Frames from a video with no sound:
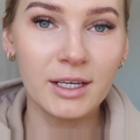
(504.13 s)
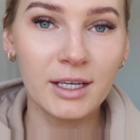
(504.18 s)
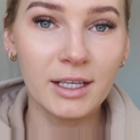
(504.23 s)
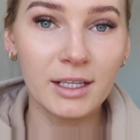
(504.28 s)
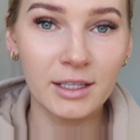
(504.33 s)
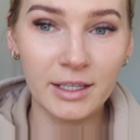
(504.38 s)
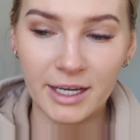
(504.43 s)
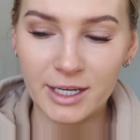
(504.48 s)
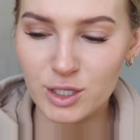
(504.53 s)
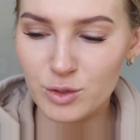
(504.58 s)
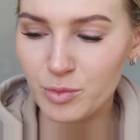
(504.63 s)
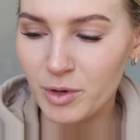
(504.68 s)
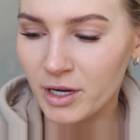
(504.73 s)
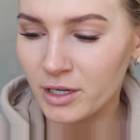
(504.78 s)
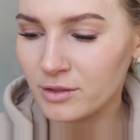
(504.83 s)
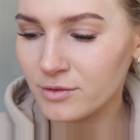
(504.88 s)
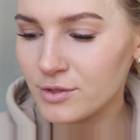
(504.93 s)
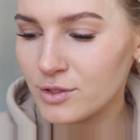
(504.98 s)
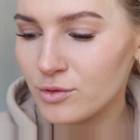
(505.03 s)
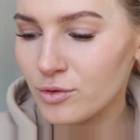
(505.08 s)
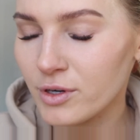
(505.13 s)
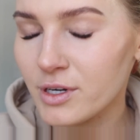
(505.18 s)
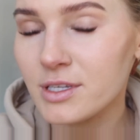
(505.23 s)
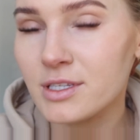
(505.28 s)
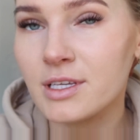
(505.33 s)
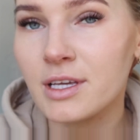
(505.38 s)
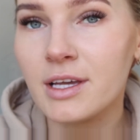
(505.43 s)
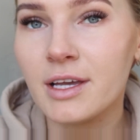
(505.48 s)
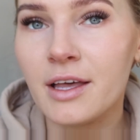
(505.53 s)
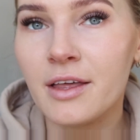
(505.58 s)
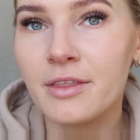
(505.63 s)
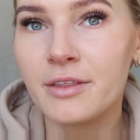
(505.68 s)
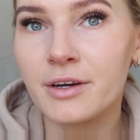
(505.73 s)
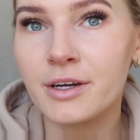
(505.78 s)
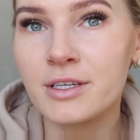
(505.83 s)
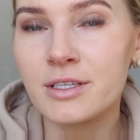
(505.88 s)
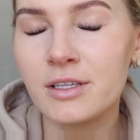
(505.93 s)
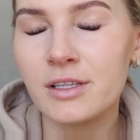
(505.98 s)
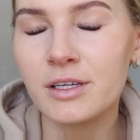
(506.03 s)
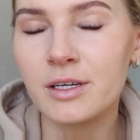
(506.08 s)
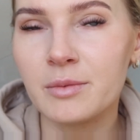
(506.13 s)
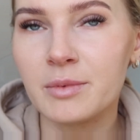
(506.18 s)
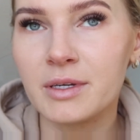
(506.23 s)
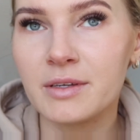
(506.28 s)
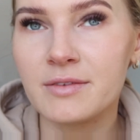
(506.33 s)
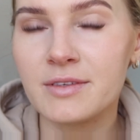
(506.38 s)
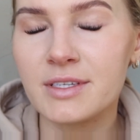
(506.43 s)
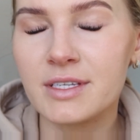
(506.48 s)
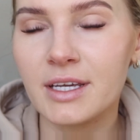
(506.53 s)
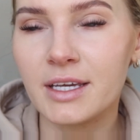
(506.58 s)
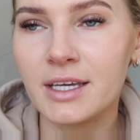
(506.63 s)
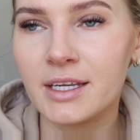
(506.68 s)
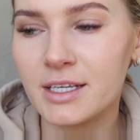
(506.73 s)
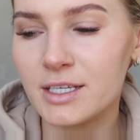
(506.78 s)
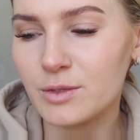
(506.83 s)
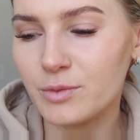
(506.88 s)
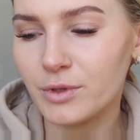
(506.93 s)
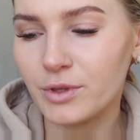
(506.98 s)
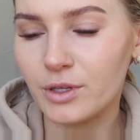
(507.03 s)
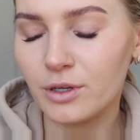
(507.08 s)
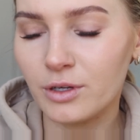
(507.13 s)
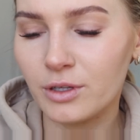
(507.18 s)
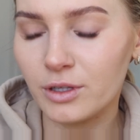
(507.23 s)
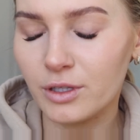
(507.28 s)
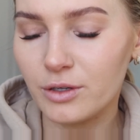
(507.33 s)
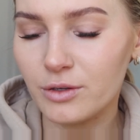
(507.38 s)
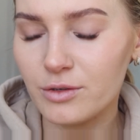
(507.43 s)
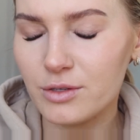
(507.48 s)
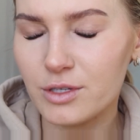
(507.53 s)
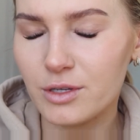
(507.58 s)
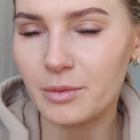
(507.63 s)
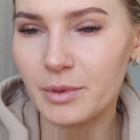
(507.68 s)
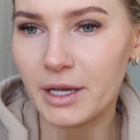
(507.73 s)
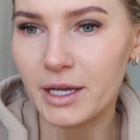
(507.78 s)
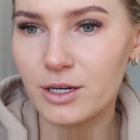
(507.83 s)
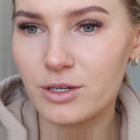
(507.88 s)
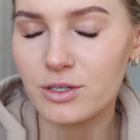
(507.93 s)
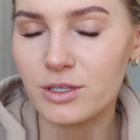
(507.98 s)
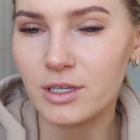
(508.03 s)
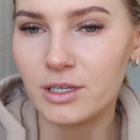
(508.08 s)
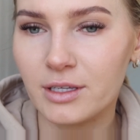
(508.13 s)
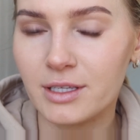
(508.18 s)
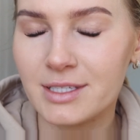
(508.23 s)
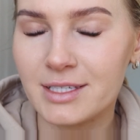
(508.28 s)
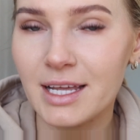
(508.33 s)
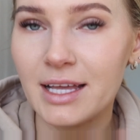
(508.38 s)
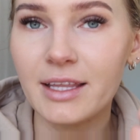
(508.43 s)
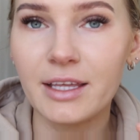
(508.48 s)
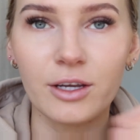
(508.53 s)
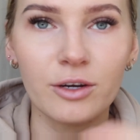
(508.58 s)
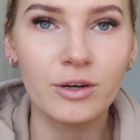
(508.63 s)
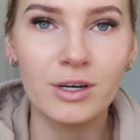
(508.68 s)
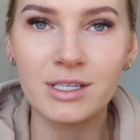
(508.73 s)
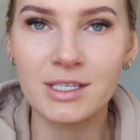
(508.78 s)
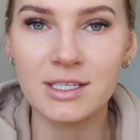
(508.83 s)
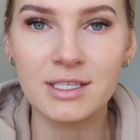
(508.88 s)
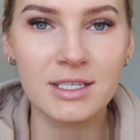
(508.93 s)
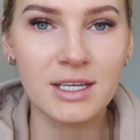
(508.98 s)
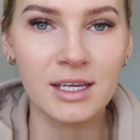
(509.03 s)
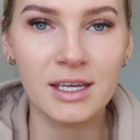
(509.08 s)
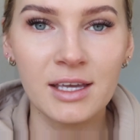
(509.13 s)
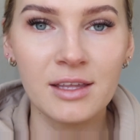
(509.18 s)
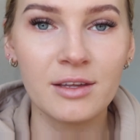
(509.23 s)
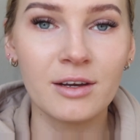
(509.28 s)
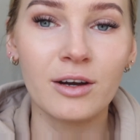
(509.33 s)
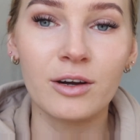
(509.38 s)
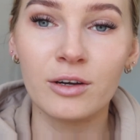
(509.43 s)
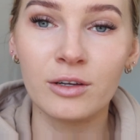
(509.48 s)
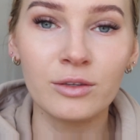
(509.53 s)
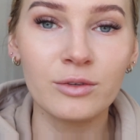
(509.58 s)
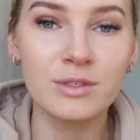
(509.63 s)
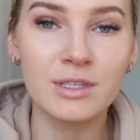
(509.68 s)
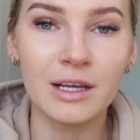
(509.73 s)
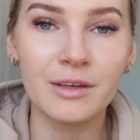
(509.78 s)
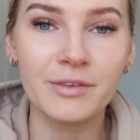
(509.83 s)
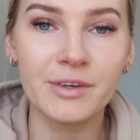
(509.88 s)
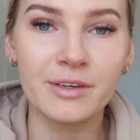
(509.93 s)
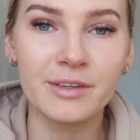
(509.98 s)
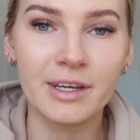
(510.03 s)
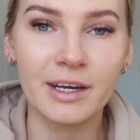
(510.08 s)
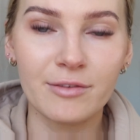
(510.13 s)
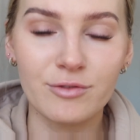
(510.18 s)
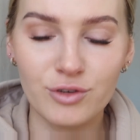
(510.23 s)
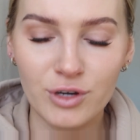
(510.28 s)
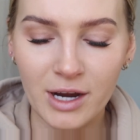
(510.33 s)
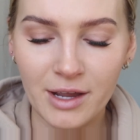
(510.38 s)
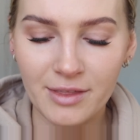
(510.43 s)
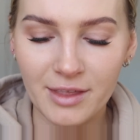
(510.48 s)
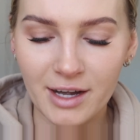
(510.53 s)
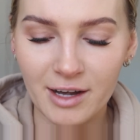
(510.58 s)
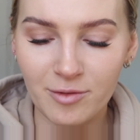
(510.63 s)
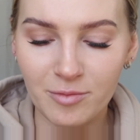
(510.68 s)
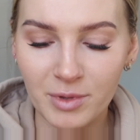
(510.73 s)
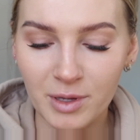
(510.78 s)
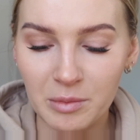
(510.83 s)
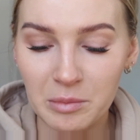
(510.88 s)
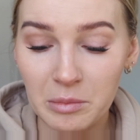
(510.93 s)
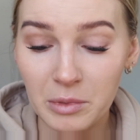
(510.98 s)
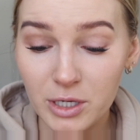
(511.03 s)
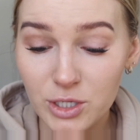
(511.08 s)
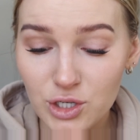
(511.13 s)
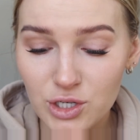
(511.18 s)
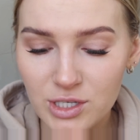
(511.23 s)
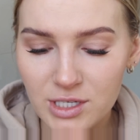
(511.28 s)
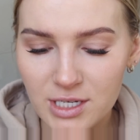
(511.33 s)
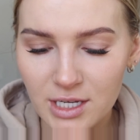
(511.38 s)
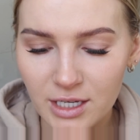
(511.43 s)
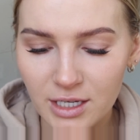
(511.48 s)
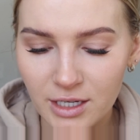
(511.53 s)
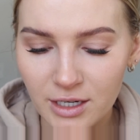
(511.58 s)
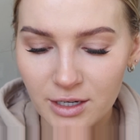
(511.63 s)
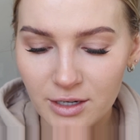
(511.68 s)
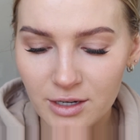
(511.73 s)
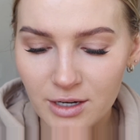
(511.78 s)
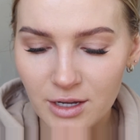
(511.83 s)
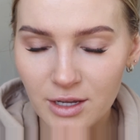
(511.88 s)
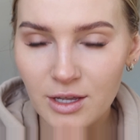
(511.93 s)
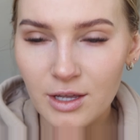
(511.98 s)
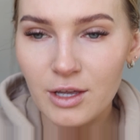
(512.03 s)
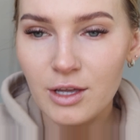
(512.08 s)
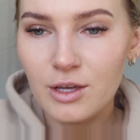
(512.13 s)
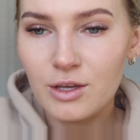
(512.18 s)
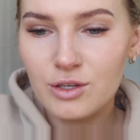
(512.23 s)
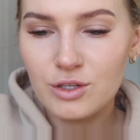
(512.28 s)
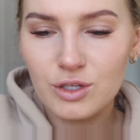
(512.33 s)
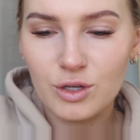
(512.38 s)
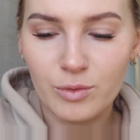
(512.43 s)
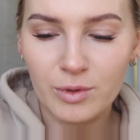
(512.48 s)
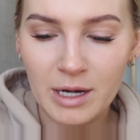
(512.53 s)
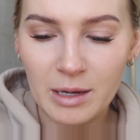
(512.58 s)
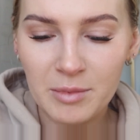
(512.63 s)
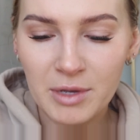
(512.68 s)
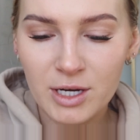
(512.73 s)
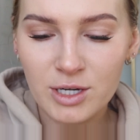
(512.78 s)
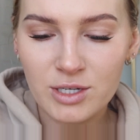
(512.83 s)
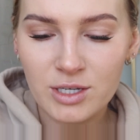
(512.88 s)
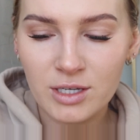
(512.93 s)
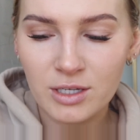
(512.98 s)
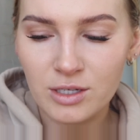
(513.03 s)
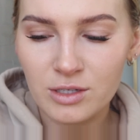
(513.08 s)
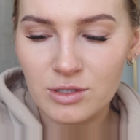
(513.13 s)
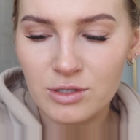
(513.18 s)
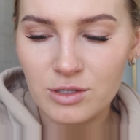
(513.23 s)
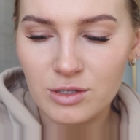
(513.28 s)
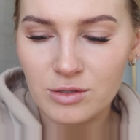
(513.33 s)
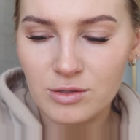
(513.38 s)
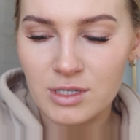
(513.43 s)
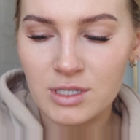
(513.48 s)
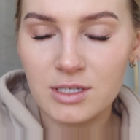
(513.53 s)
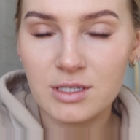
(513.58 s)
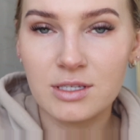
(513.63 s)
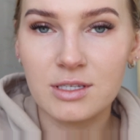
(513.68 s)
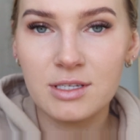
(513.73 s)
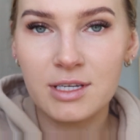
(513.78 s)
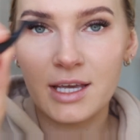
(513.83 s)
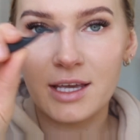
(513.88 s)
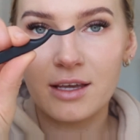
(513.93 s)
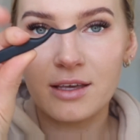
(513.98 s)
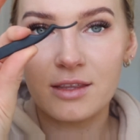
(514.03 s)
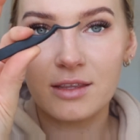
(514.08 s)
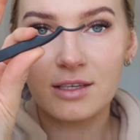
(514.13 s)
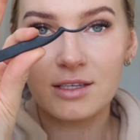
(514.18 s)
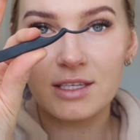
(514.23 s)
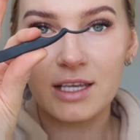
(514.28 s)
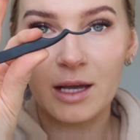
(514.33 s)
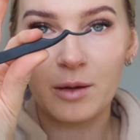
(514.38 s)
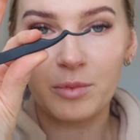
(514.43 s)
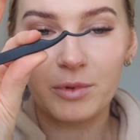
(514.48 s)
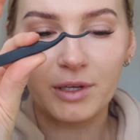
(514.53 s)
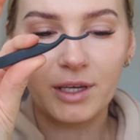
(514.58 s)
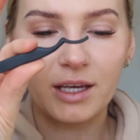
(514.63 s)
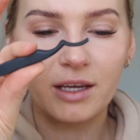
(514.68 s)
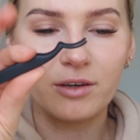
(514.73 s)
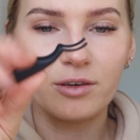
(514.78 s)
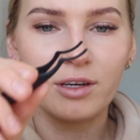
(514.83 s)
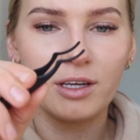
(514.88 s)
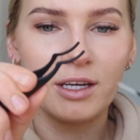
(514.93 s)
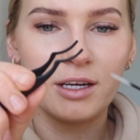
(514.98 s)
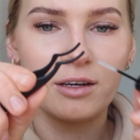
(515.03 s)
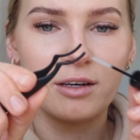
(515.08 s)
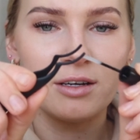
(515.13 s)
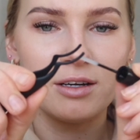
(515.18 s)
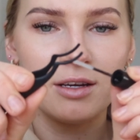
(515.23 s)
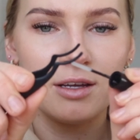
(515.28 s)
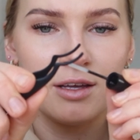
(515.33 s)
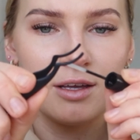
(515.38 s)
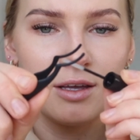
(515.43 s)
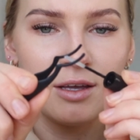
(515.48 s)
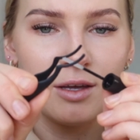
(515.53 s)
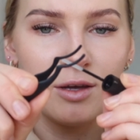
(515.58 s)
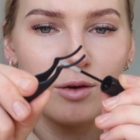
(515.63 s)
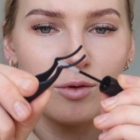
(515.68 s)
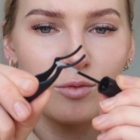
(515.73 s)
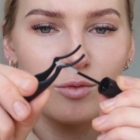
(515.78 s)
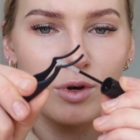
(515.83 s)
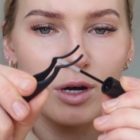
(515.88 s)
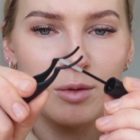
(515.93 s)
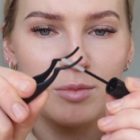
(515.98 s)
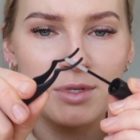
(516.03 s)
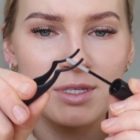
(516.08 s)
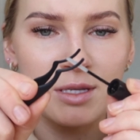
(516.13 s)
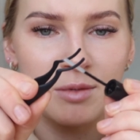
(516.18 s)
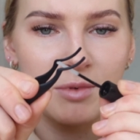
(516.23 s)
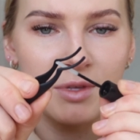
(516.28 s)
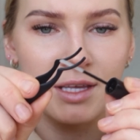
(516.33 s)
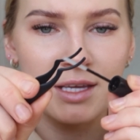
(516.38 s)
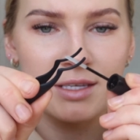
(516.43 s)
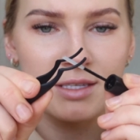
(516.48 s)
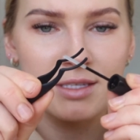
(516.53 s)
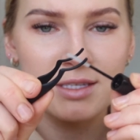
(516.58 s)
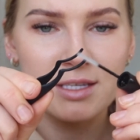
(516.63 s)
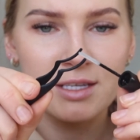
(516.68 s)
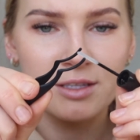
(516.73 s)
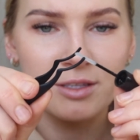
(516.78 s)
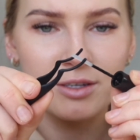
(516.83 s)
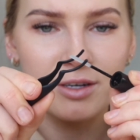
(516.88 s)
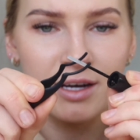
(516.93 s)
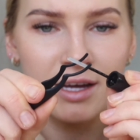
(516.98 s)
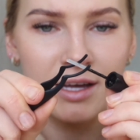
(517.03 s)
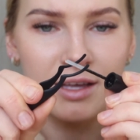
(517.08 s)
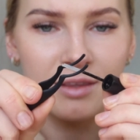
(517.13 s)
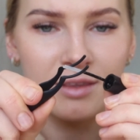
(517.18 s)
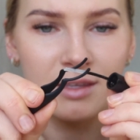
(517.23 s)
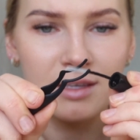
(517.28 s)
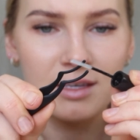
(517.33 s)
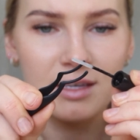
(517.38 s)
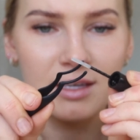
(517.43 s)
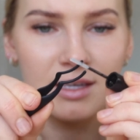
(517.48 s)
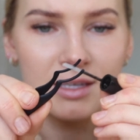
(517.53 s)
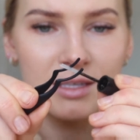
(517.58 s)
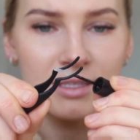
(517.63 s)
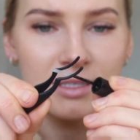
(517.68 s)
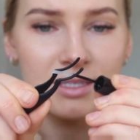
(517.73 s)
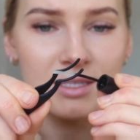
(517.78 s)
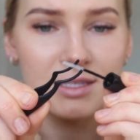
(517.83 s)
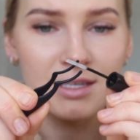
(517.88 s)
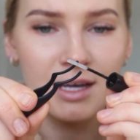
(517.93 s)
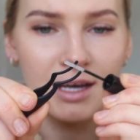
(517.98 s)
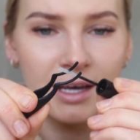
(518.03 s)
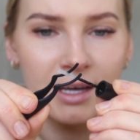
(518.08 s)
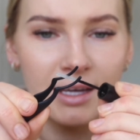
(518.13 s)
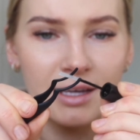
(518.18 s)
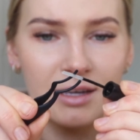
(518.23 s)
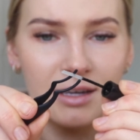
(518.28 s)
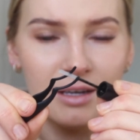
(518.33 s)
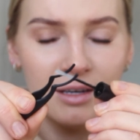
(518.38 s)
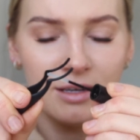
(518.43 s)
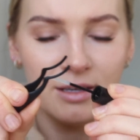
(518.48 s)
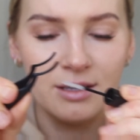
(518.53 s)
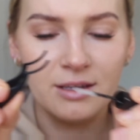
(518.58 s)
lash brand of sorts. There is a little bit of stickiness with the glue, so it's not like crazy sticky. There are glues out there that I've tried that have been much stickier. So what I'm actually gonna do is take this applicator here, rub some of that sealer on the inside,